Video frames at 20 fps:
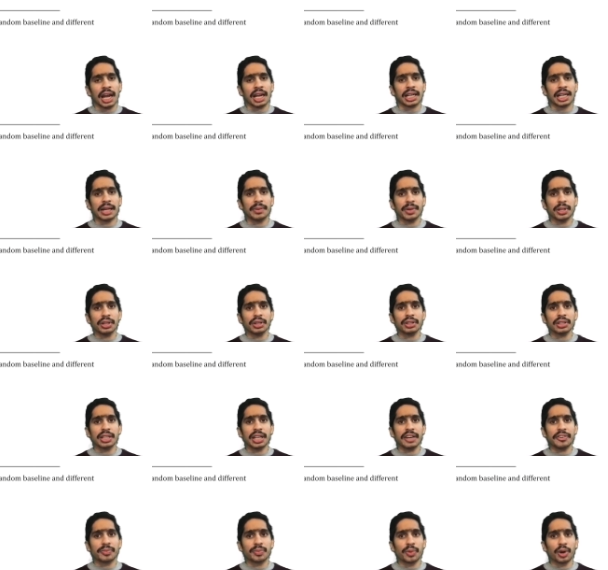Table on the
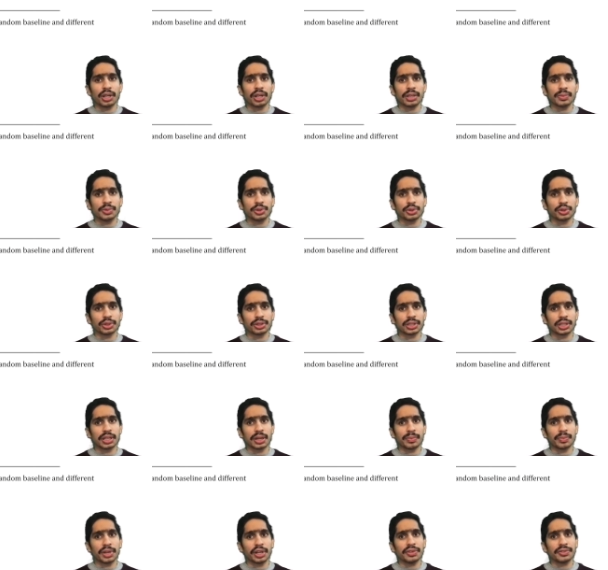left bottom shows the
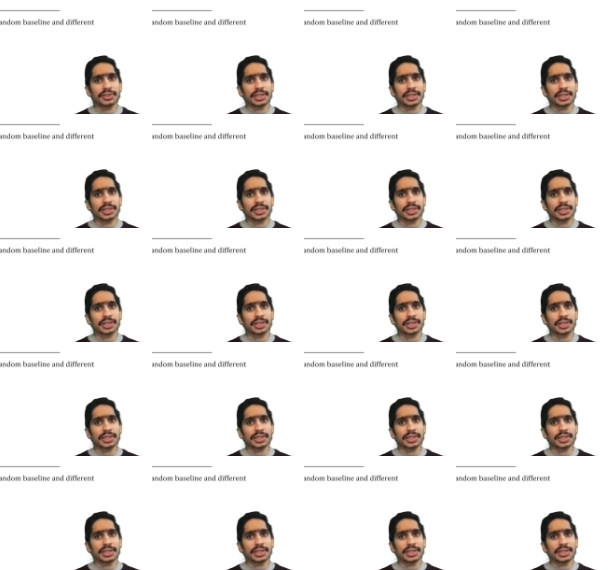number of